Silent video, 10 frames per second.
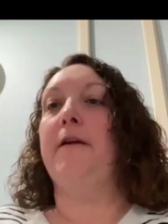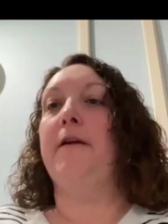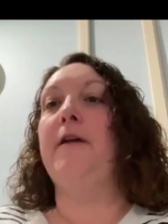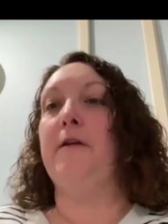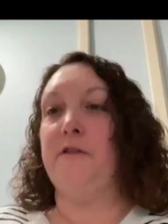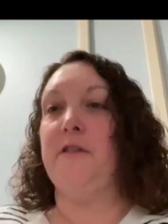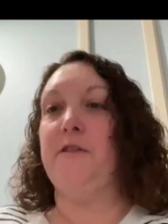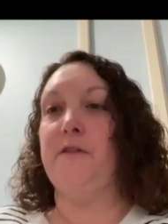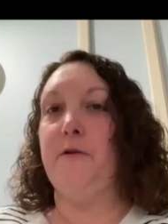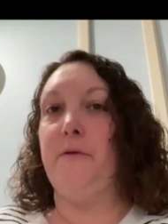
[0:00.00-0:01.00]
you know,
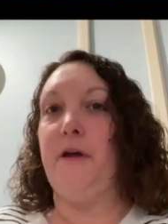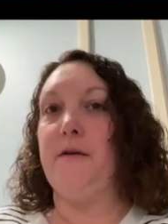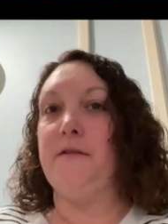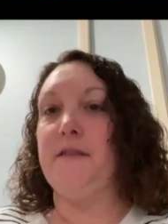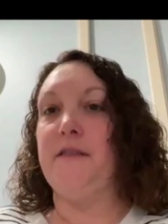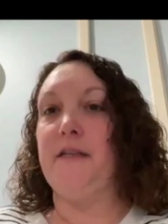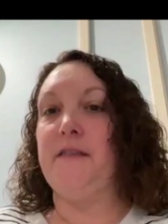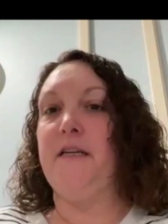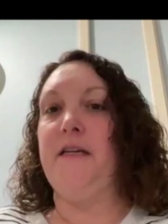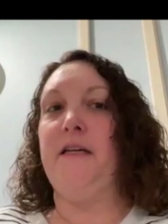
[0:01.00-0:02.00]
since
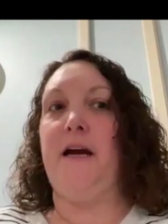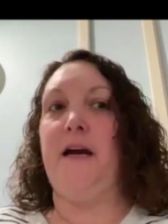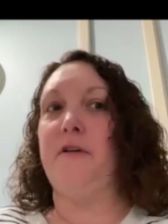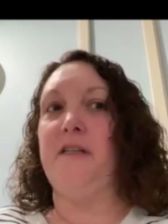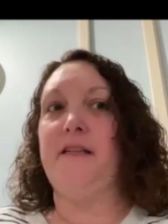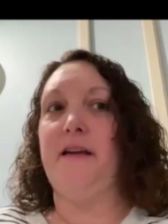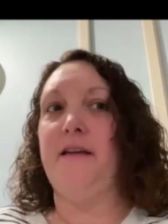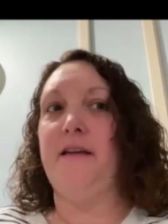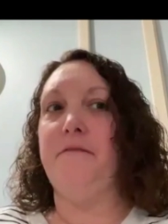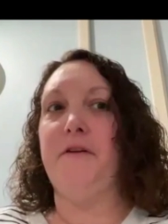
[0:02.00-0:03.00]
2016, and I want to say
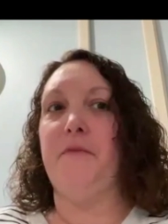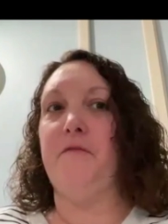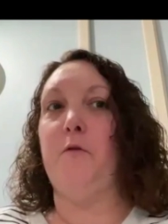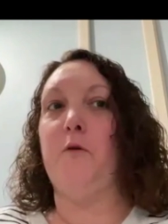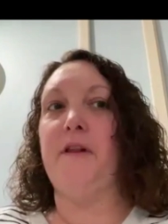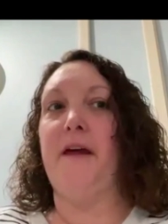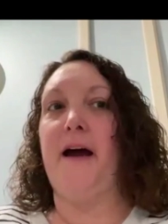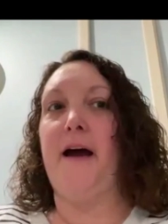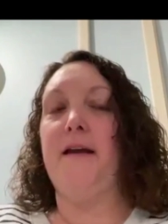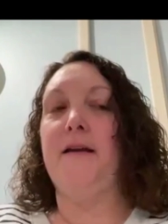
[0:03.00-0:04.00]
even before
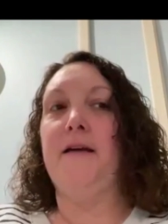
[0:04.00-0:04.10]
that.